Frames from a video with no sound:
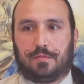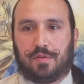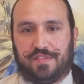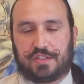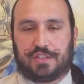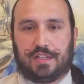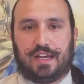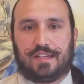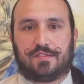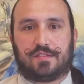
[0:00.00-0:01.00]

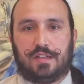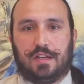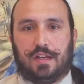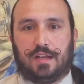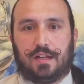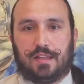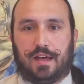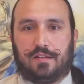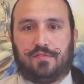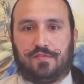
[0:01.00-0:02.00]
professionalize a
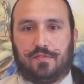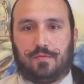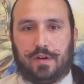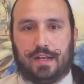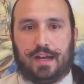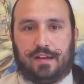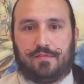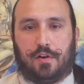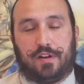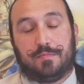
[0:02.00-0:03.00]
lot of what
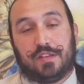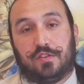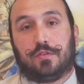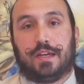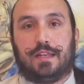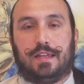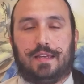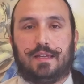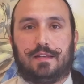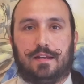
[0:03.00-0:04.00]
I've already been doing
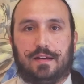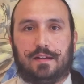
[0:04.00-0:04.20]
in